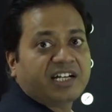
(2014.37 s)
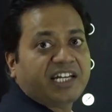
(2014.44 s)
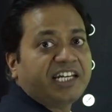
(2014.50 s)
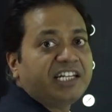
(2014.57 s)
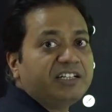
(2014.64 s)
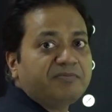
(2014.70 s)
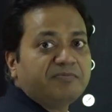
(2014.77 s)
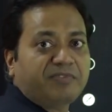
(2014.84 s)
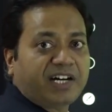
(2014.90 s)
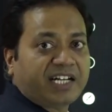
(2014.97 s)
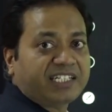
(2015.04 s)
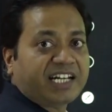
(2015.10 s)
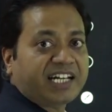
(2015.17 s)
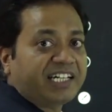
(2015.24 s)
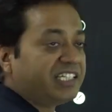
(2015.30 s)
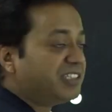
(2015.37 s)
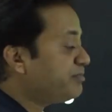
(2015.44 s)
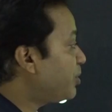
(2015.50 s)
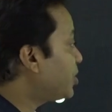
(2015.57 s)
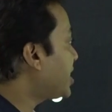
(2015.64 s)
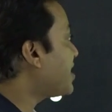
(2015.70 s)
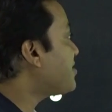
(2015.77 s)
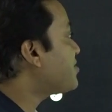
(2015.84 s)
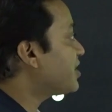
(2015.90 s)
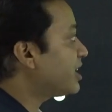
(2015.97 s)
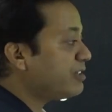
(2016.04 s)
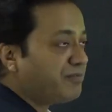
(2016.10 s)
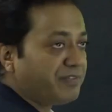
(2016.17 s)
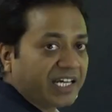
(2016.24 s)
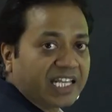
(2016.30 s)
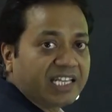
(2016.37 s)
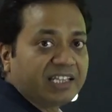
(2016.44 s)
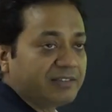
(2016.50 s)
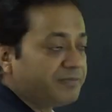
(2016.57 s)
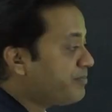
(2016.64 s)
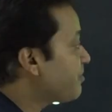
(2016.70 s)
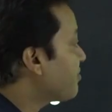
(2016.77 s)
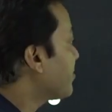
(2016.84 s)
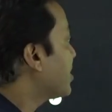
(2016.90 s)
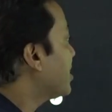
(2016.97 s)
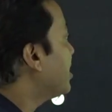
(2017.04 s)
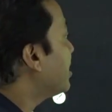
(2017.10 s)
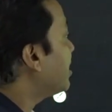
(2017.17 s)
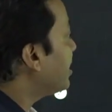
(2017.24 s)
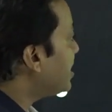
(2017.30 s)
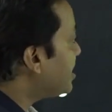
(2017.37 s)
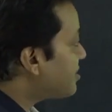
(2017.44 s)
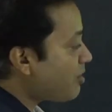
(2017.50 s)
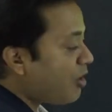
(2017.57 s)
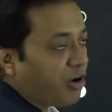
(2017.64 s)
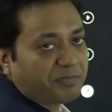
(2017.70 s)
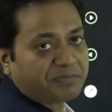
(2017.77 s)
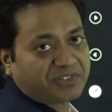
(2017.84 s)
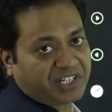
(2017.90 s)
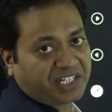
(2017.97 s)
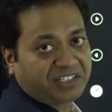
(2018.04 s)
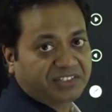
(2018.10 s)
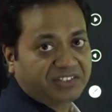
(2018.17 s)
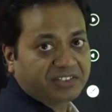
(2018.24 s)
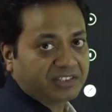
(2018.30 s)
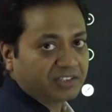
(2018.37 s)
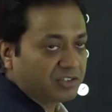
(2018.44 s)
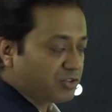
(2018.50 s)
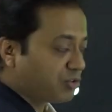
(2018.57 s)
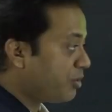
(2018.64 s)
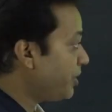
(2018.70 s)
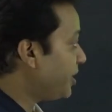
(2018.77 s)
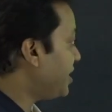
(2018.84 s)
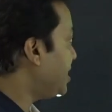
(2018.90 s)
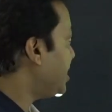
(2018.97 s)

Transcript: infinite potential well is obtained. So